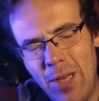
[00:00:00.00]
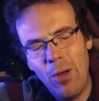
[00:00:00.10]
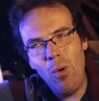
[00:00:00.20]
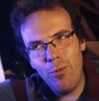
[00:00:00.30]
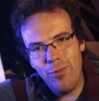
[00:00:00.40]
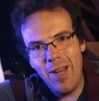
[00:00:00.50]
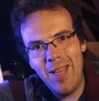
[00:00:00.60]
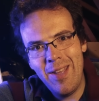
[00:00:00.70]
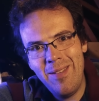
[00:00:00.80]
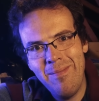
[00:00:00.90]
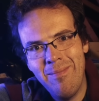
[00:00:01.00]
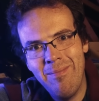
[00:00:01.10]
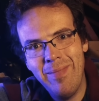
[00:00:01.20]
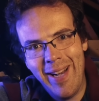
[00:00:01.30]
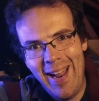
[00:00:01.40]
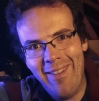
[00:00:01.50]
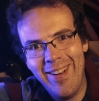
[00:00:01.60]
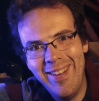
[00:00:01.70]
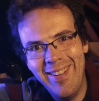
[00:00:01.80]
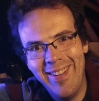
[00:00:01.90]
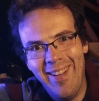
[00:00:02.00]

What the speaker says: You know what was really good? McLaren.